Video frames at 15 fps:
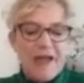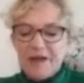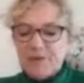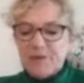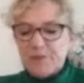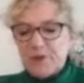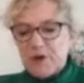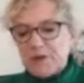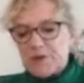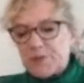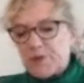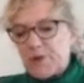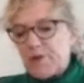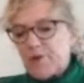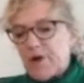enterprise
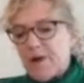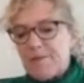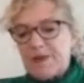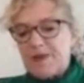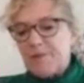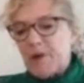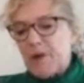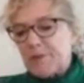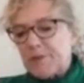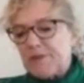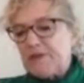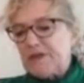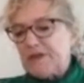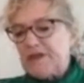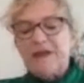program in Papua
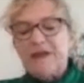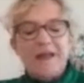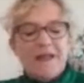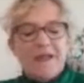New Guinea